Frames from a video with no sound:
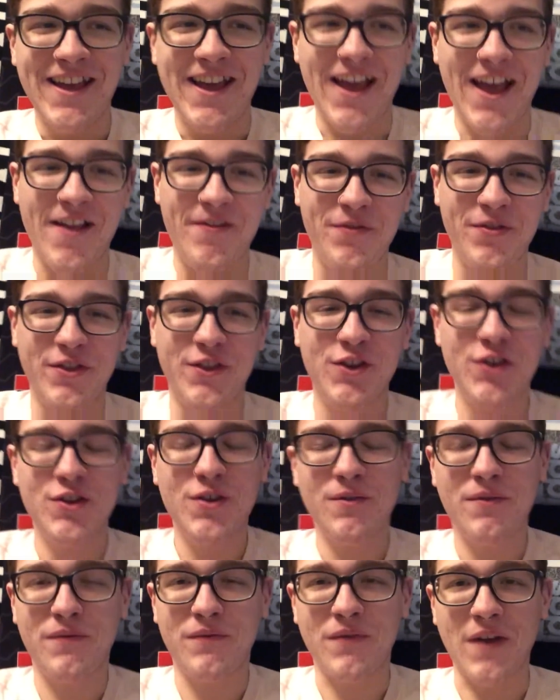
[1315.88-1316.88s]
And just
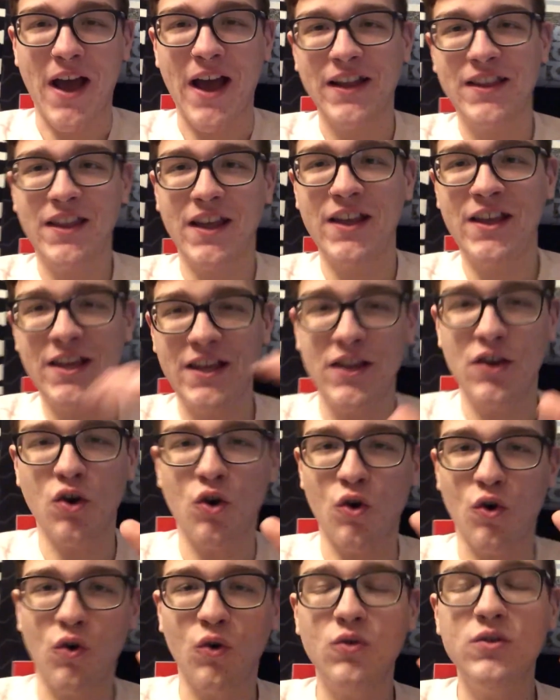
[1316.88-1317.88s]
the fact that he
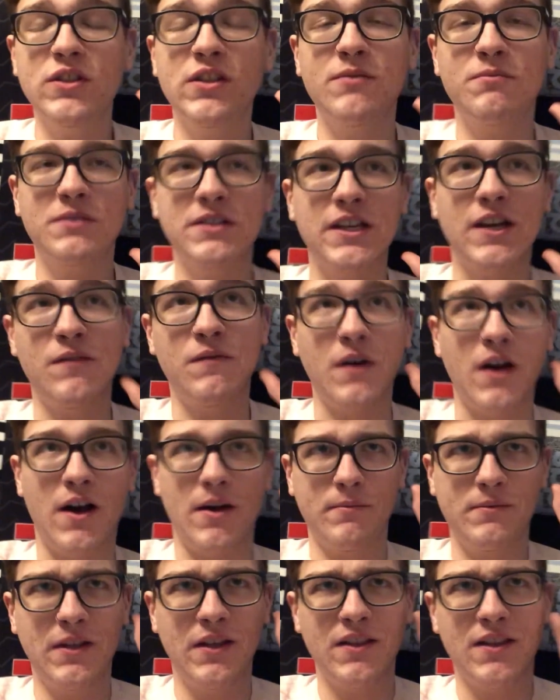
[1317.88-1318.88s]
holds himself
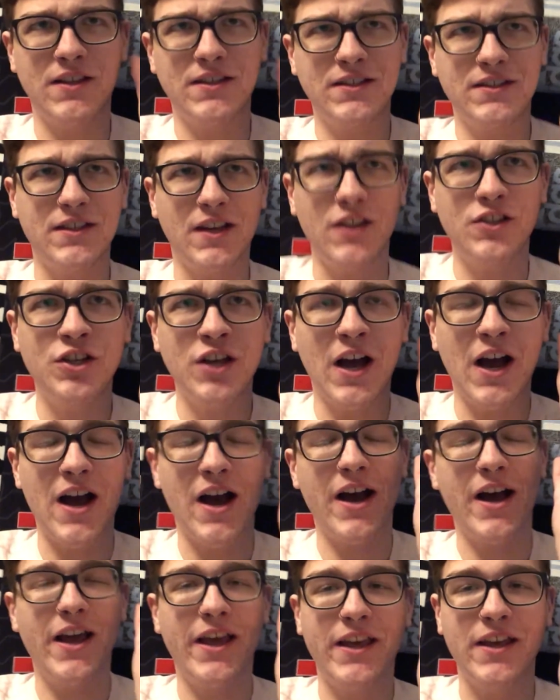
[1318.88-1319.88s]
up to this such
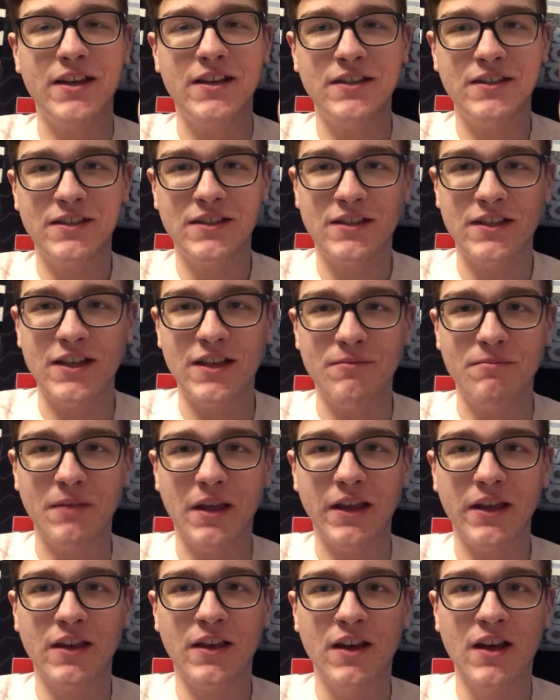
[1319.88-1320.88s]
high esteem,
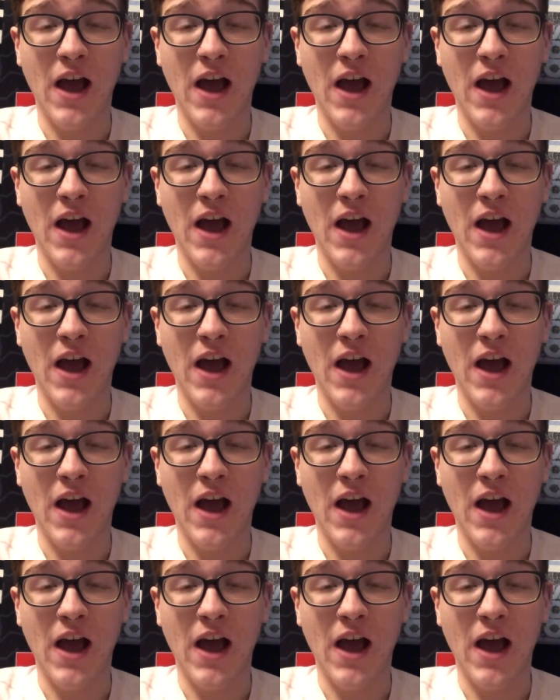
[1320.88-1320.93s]
like,